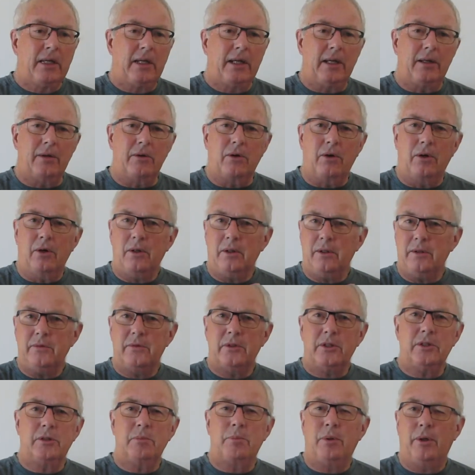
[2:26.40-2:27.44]
And all of
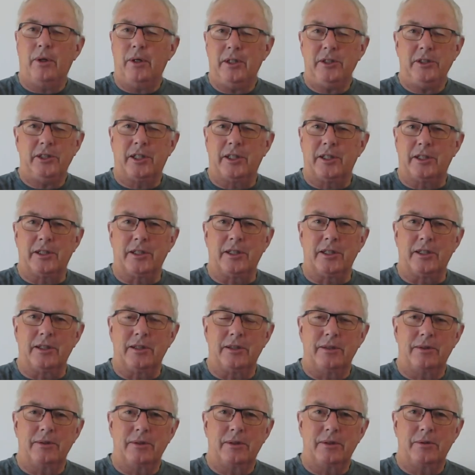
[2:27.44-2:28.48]
this
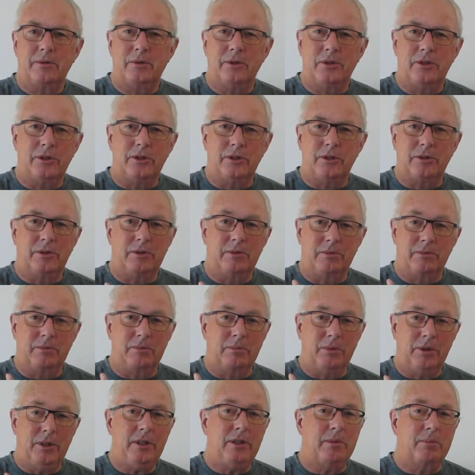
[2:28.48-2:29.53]
processing, which is
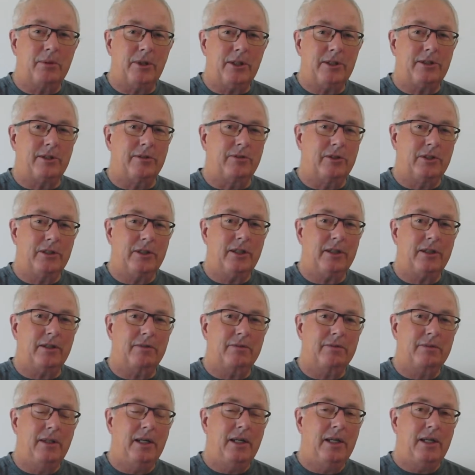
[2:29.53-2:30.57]
pretty impressive
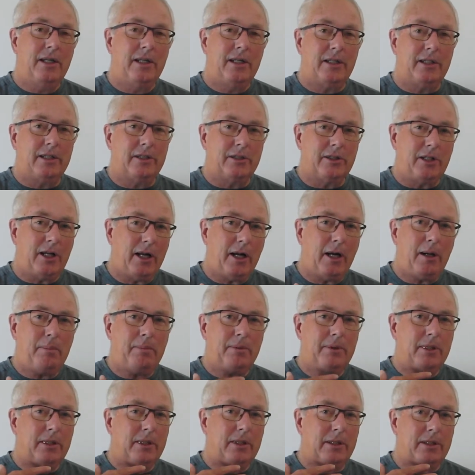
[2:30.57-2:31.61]
stuff, is
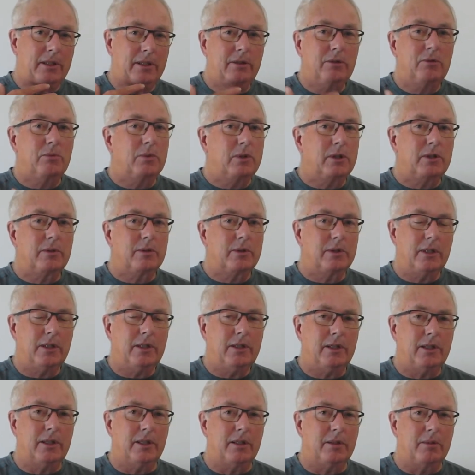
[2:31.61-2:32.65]
happening in real
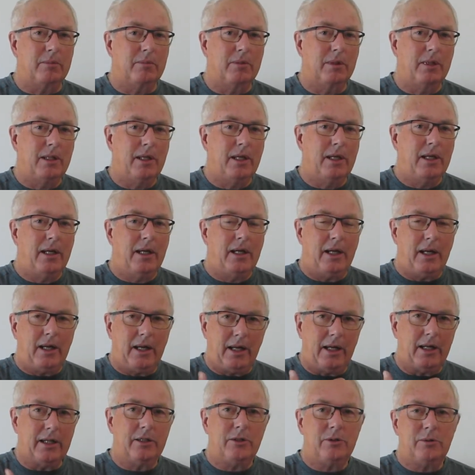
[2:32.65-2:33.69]
time
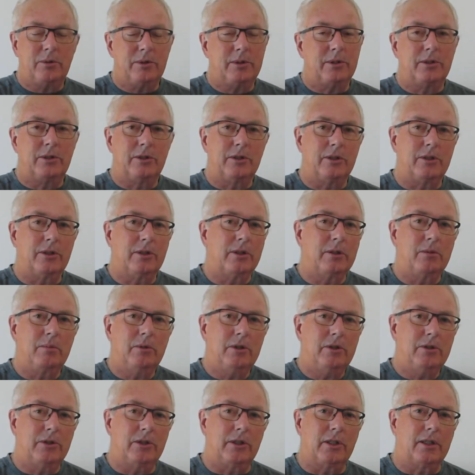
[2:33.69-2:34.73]
as we listen to the
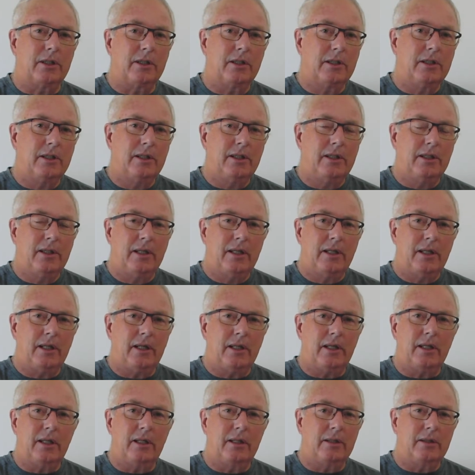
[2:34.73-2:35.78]
music.
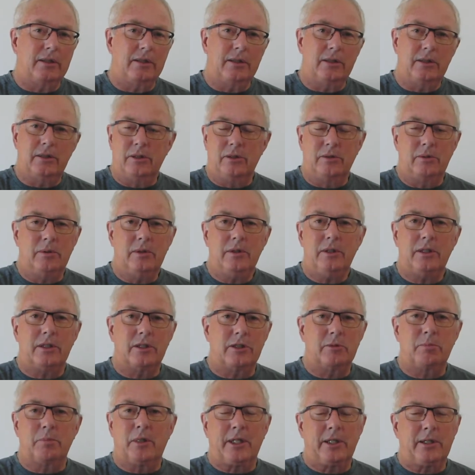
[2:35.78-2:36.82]
And it's really a
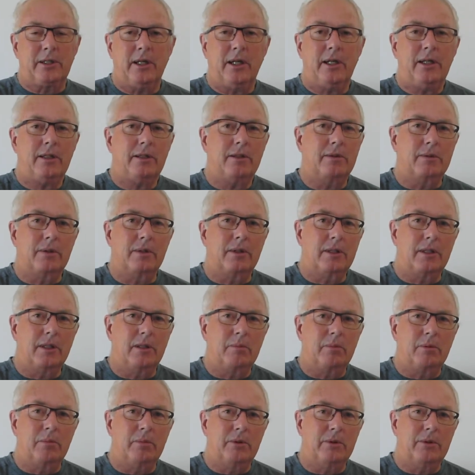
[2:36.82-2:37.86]
spectacular
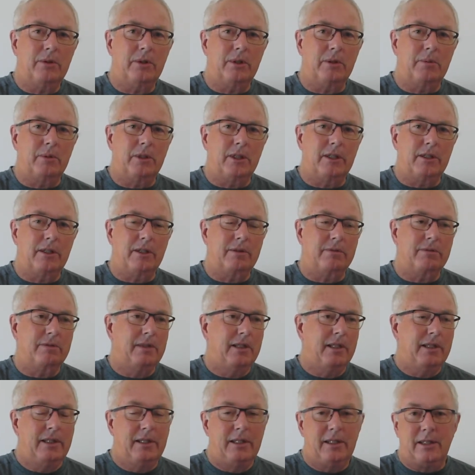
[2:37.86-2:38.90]
capability we have.
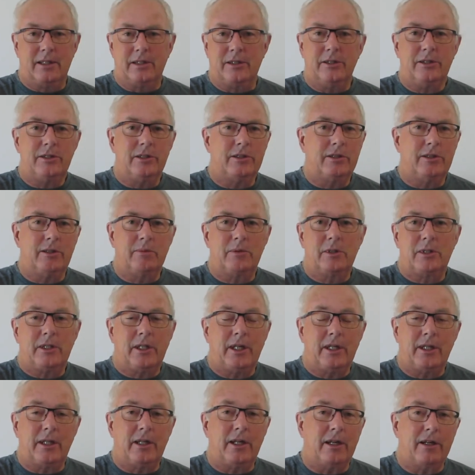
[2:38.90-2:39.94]
It doesn't seem to
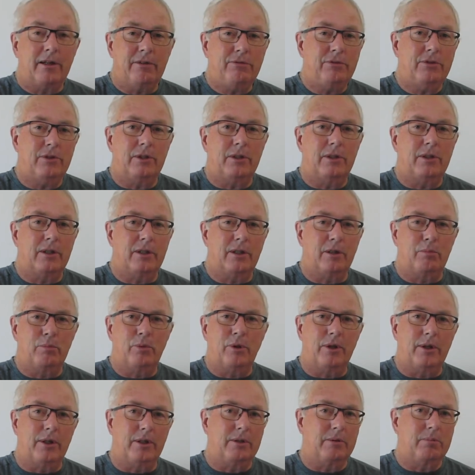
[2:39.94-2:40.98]
take any effort on our
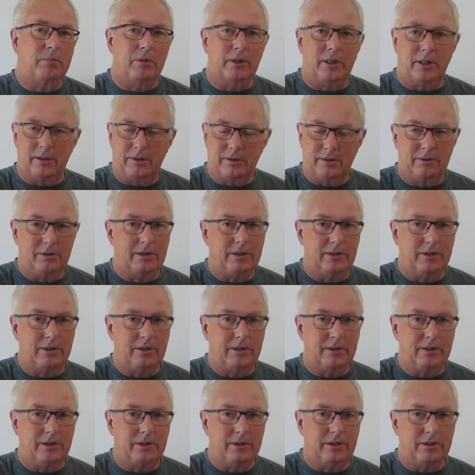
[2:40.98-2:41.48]
part, but